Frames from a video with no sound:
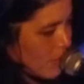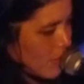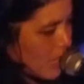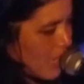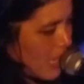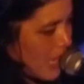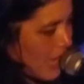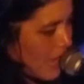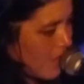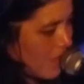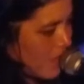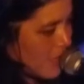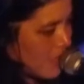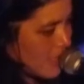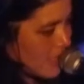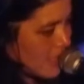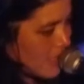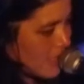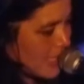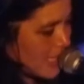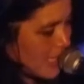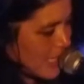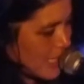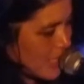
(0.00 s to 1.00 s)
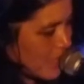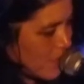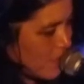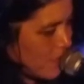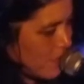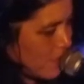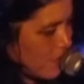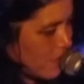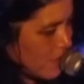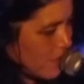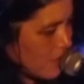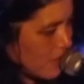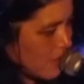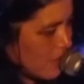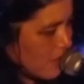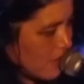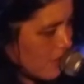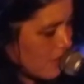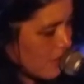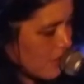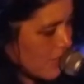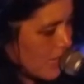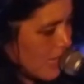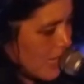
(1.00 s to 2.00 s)
have instinctive
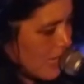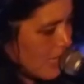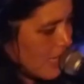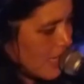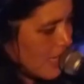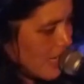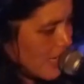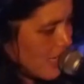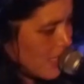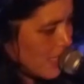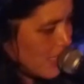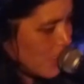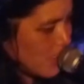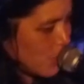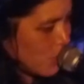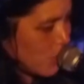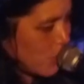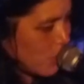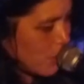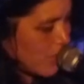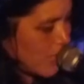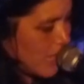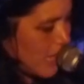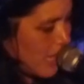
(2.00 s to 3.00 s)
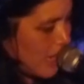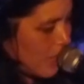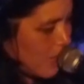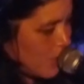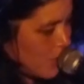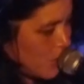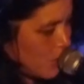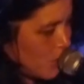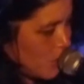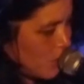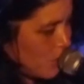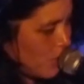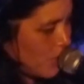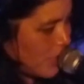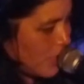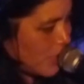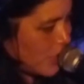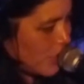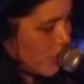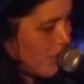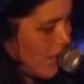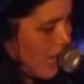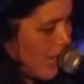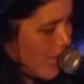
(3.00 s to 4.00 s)
techniques towards how to
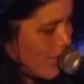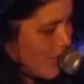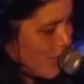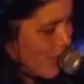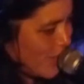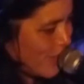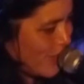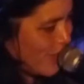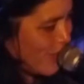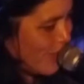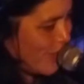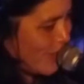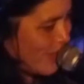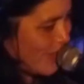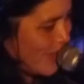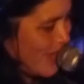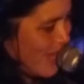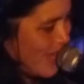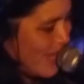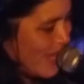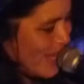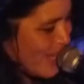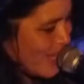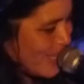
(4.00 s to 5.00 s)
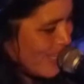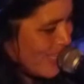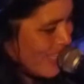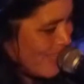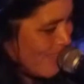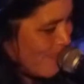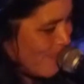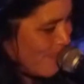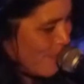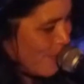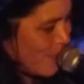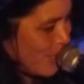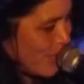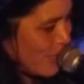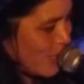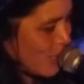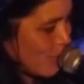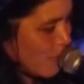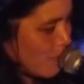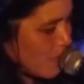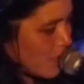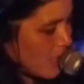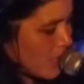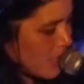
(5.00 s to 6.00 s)
interact with you to reach
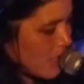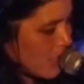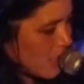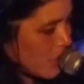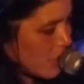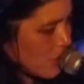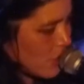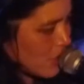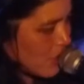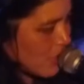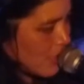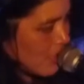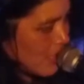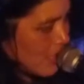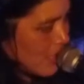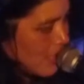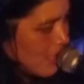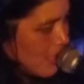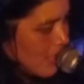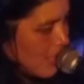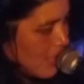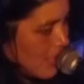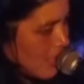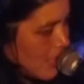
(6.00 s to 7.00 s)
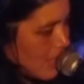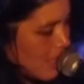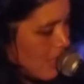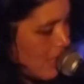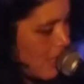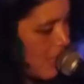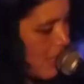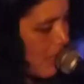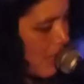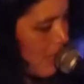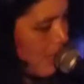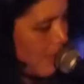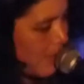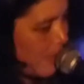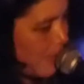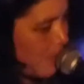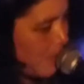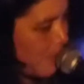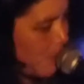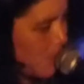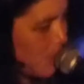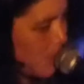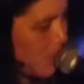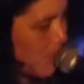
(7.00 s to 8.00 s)
your potential.
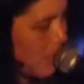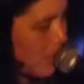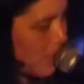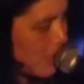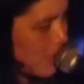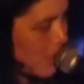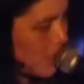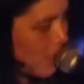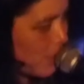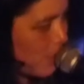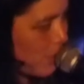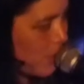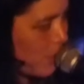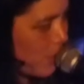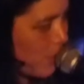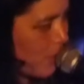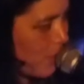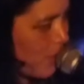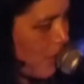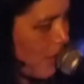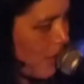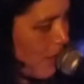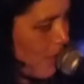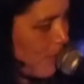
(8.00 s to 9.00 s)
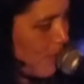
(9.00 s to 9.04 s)
And you guys know who you are,